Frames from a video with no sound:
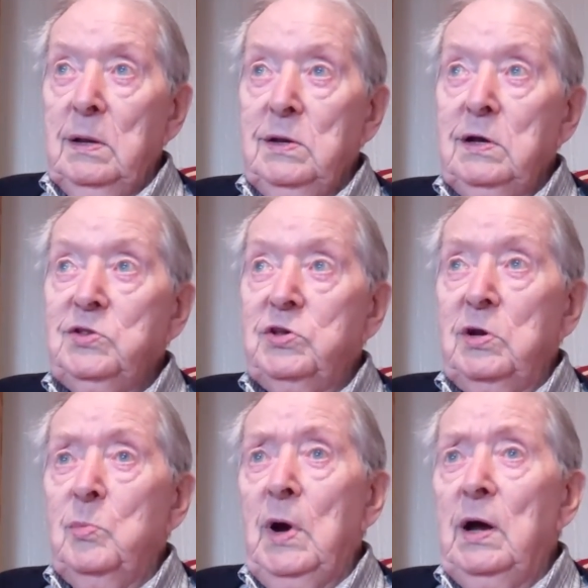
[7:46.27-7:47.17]
You have to
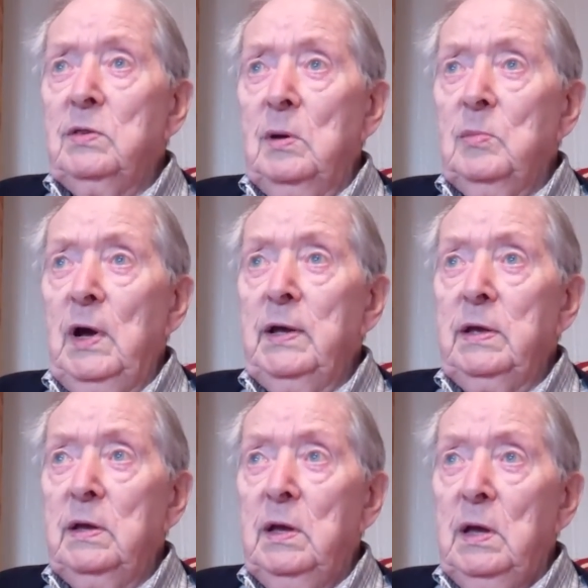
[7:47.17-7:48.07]
admire them, like.
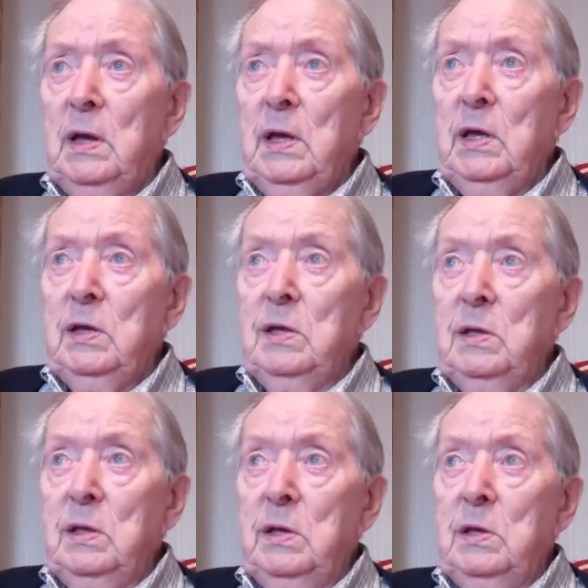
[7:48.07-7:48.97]

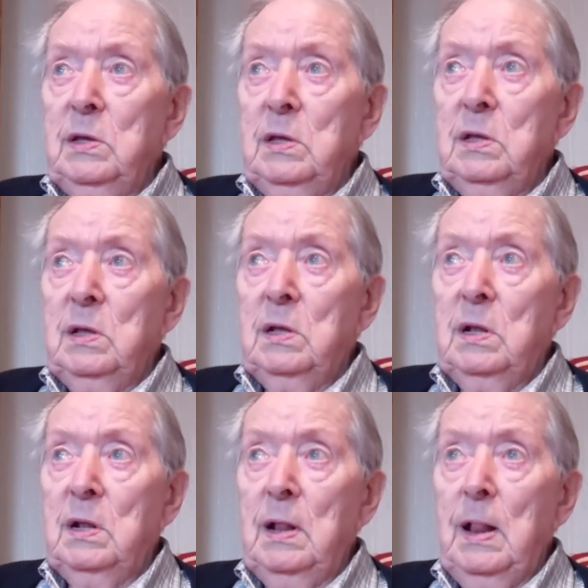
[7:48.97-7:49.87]
He
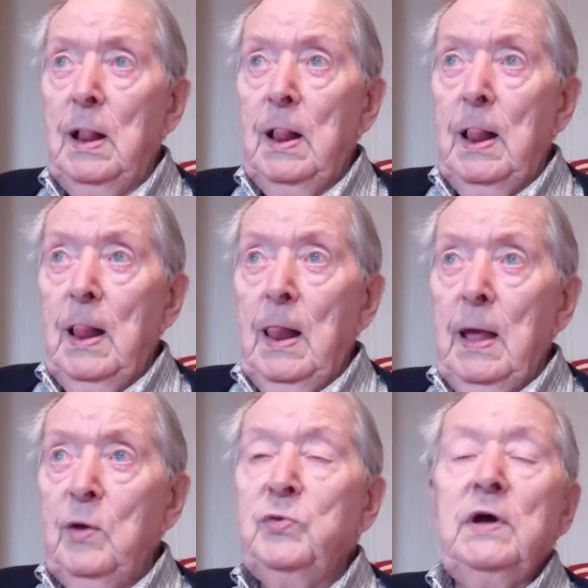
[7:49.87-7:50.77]

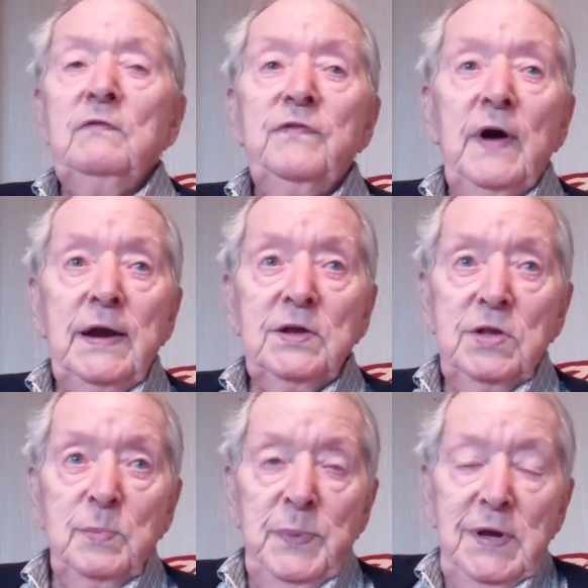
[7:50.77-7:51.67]
would then fire a
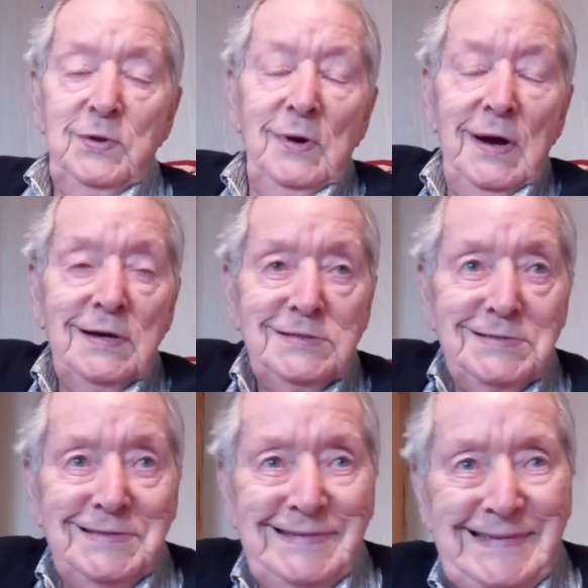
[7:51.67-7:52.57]
torpedo at
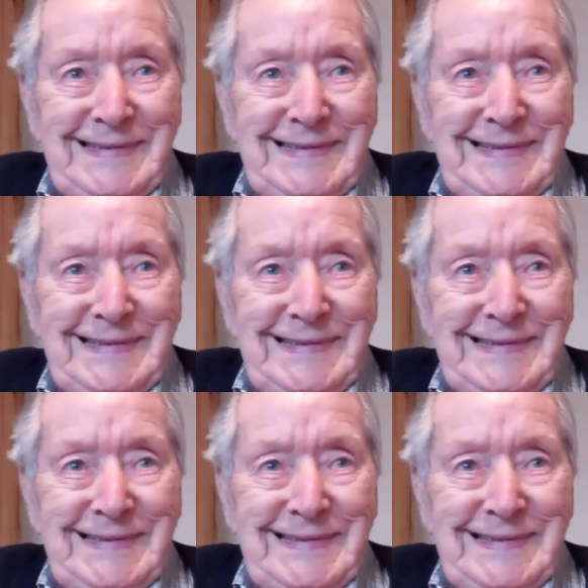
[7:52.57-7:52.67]
us.